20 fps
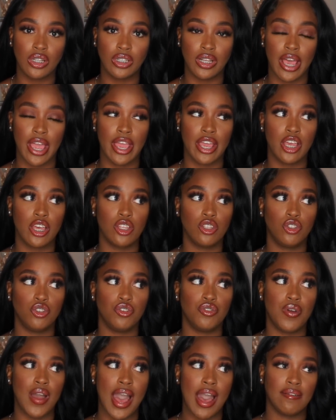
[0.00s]
Like, do
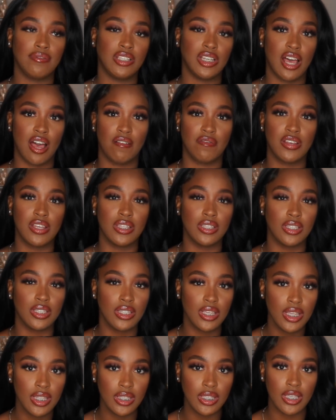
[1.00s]
you have to have
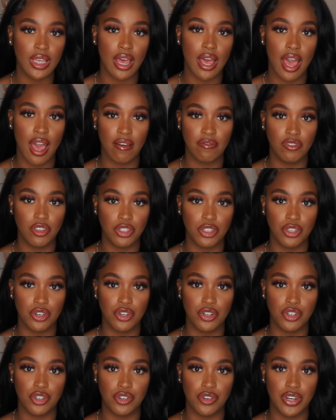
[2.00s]
consent to have the
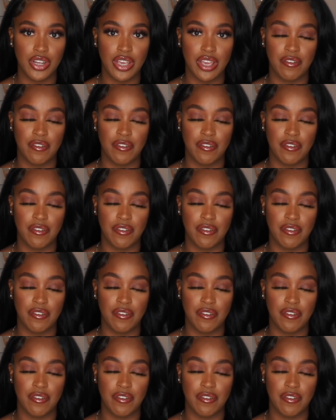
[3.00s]
surgery?